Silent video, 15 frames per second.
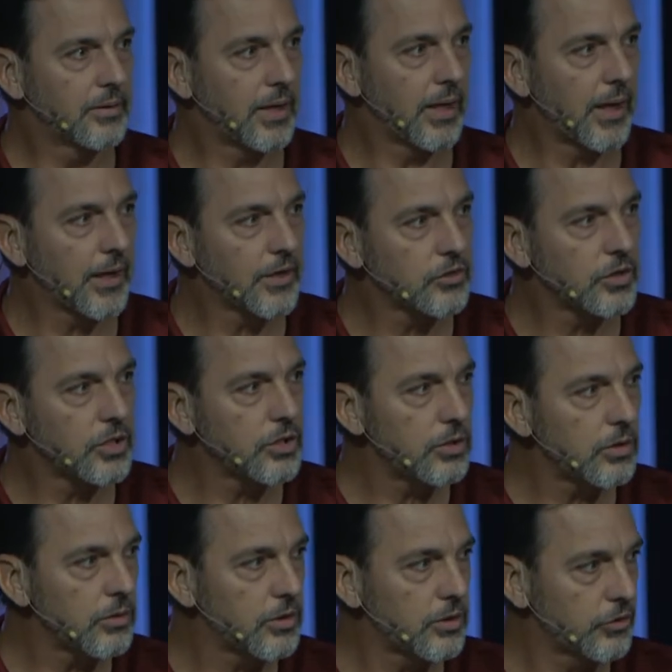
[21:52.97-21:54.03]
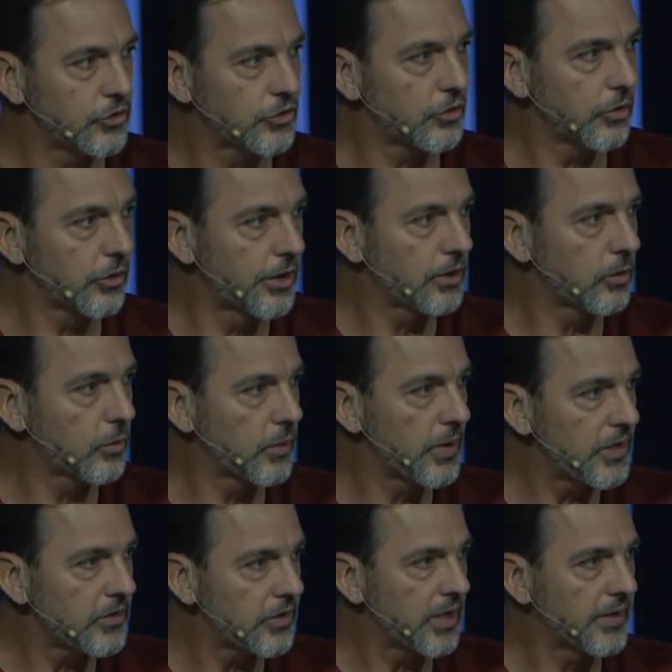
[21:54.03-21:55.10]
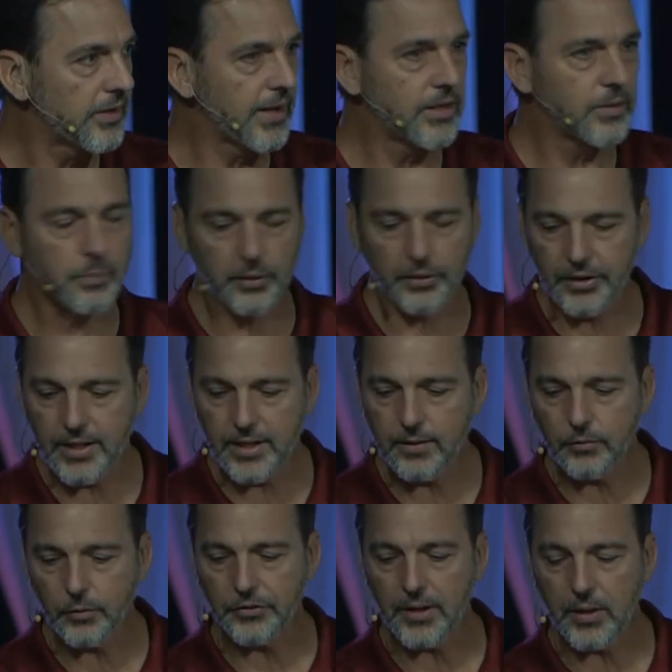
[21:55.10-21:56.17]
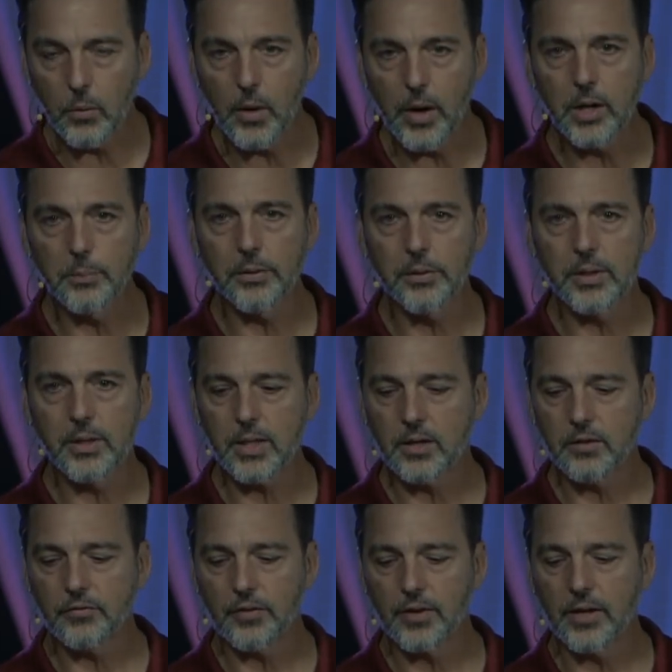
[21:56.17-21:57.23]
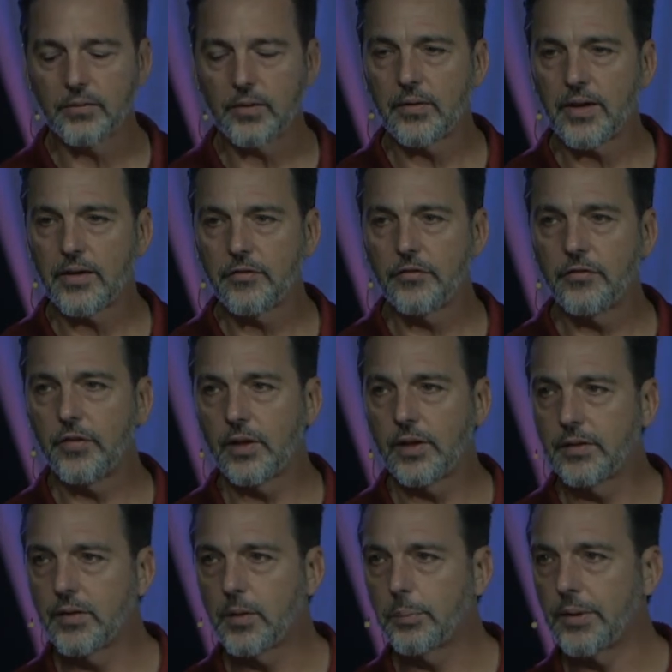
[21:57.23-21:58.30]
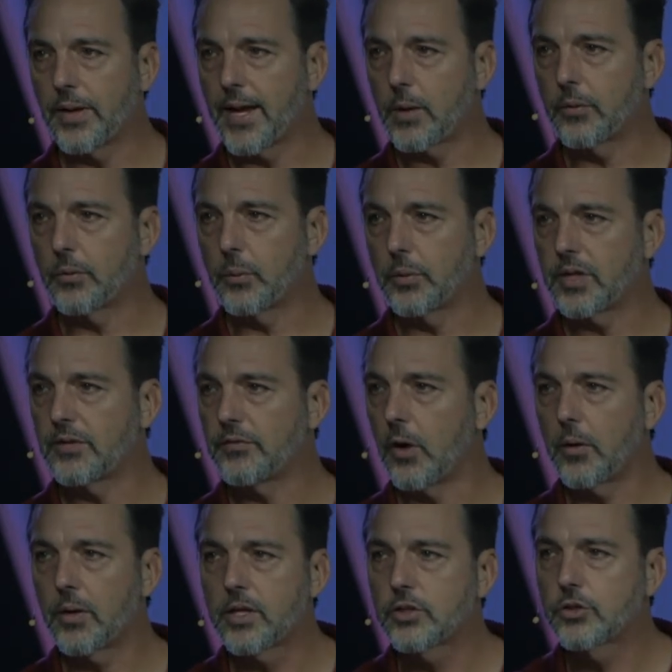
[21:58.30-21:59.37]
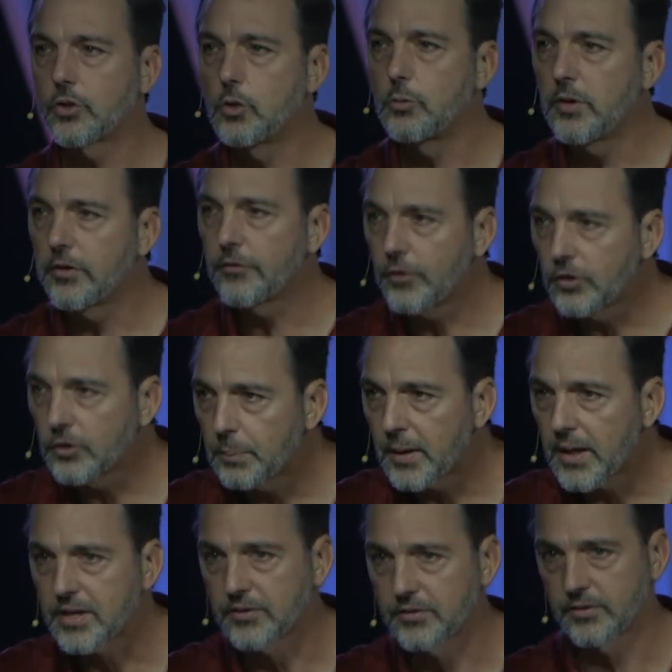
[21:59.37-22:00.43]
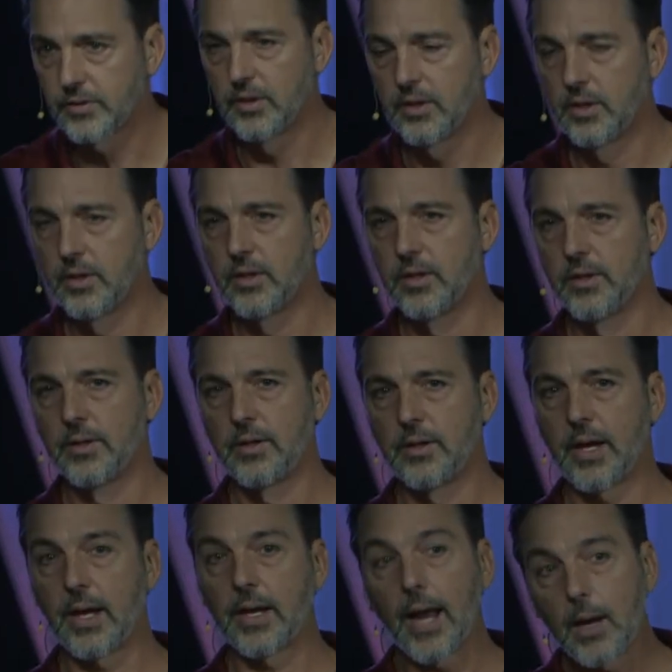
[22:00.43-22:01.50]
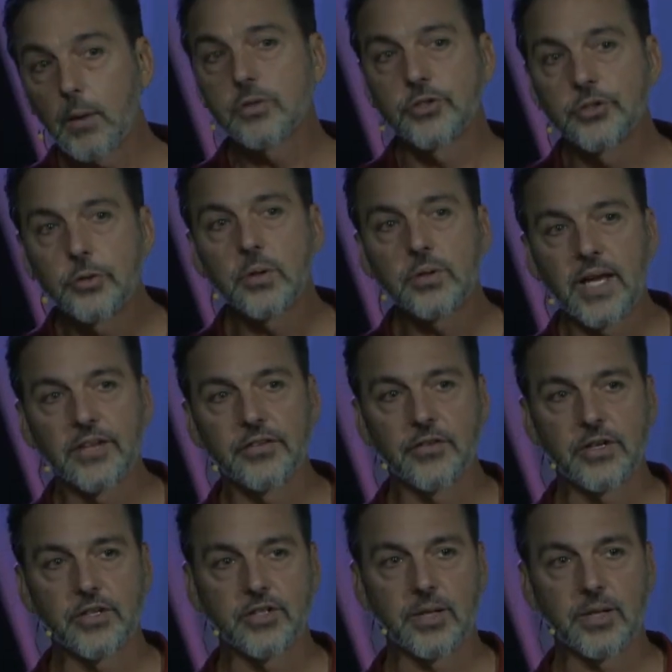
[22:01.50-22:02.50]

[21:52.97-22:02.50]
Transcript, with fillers: they actually do use circular reasoning. They believe what they want to believe, and then they fill in the blank with what they've already assumed in the first place. And I was doing that very